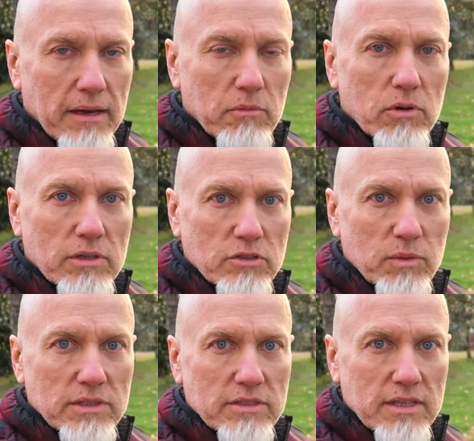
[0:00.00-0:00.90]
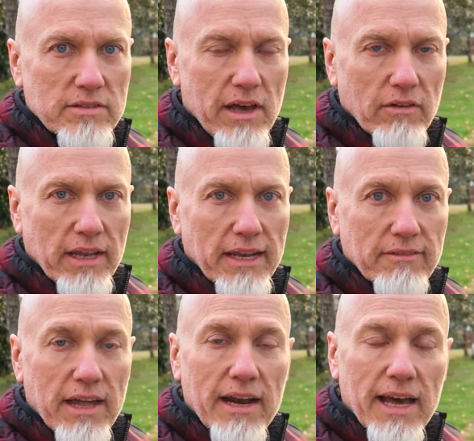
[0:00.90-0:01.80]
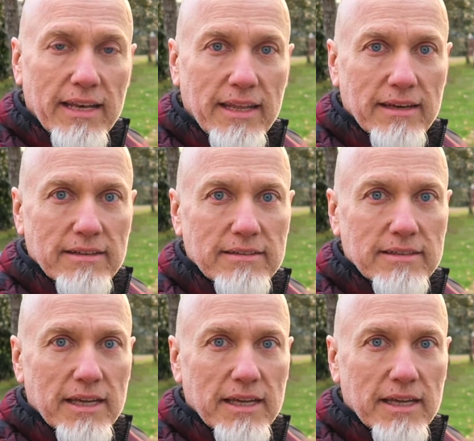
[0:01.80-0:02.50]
I'm going to switch these out, and I've got an idea.